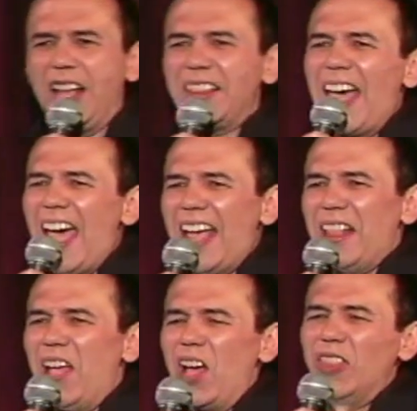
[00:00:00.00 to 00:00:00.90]

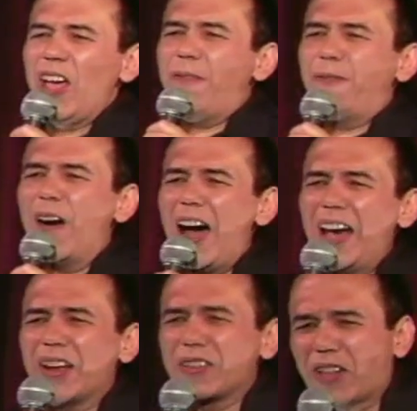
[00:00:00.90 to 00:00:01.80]
Then the
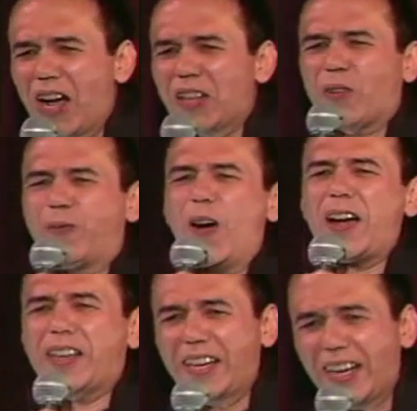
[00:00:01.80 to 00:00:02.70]
father starts
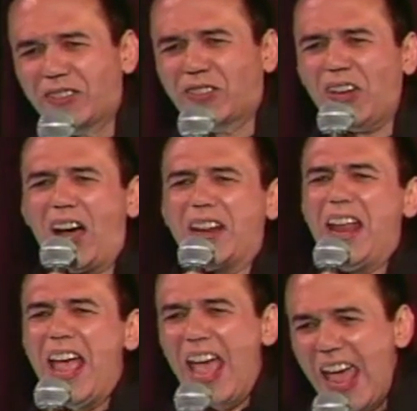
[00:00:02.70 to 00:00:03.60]
fucking his son
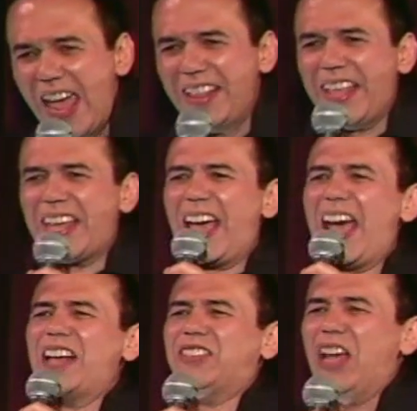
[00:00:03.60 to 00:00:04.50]
in the
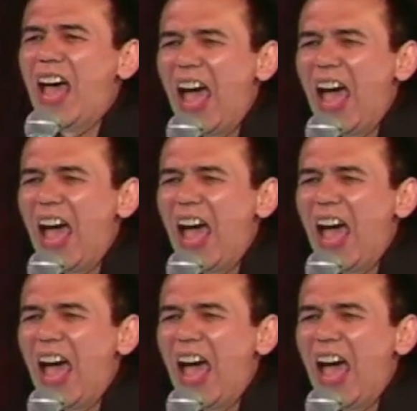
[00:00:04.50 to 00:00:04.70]
ass